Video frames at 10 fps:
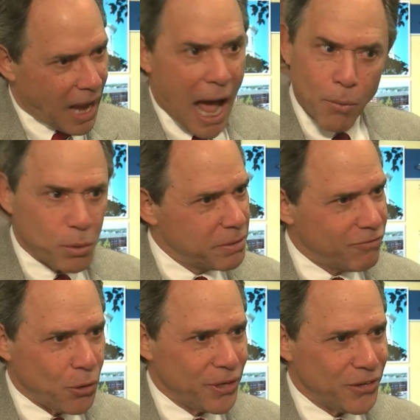I will be
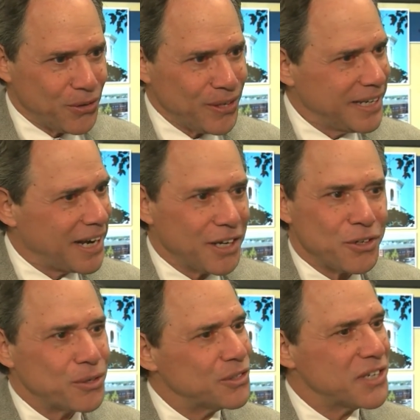voting early, and I
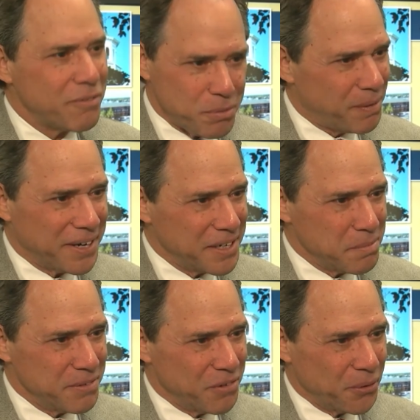encourage everybody to
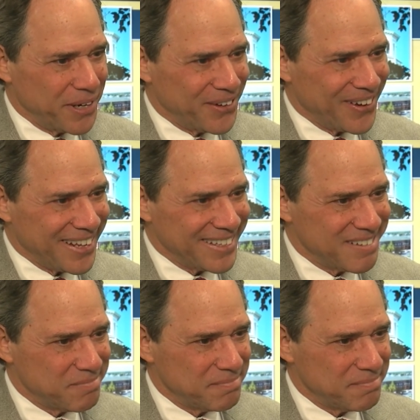be voting early.